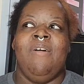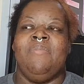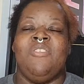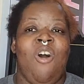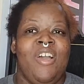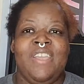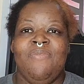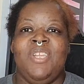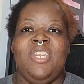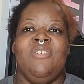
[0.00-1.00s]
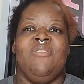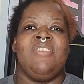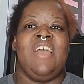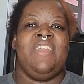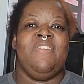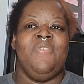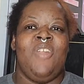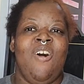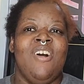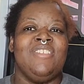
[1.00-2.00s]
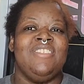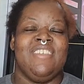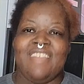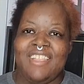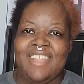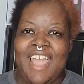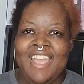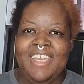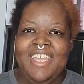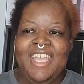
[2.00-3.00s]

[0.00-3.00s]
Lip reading: talking videos, kind of vlogs, things like that,